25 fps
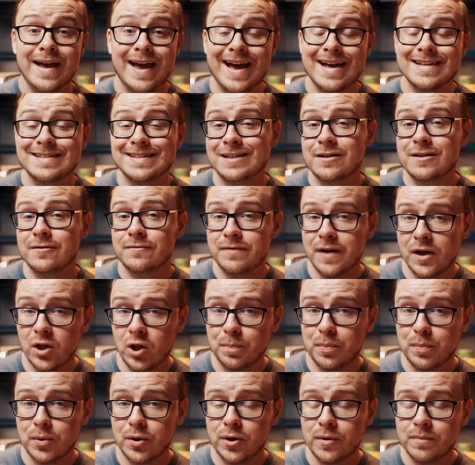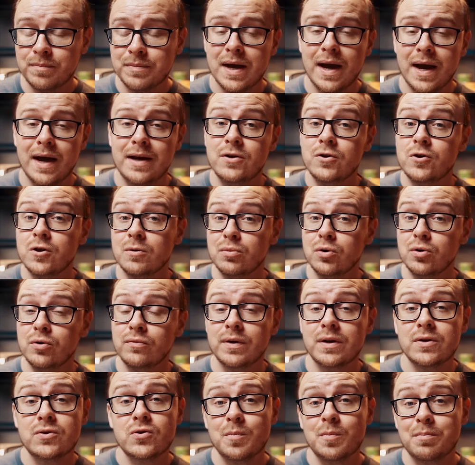as a developer, and you can move
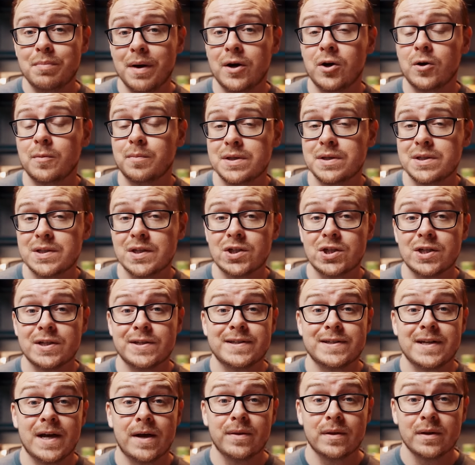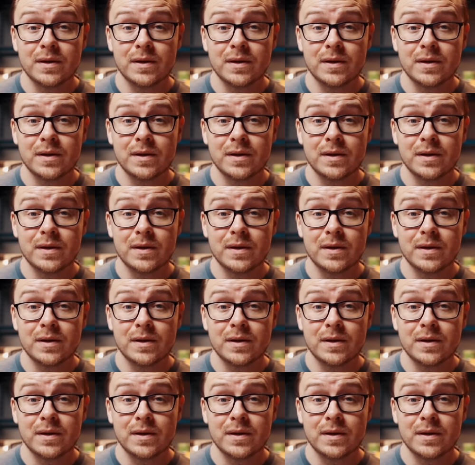into better positions down the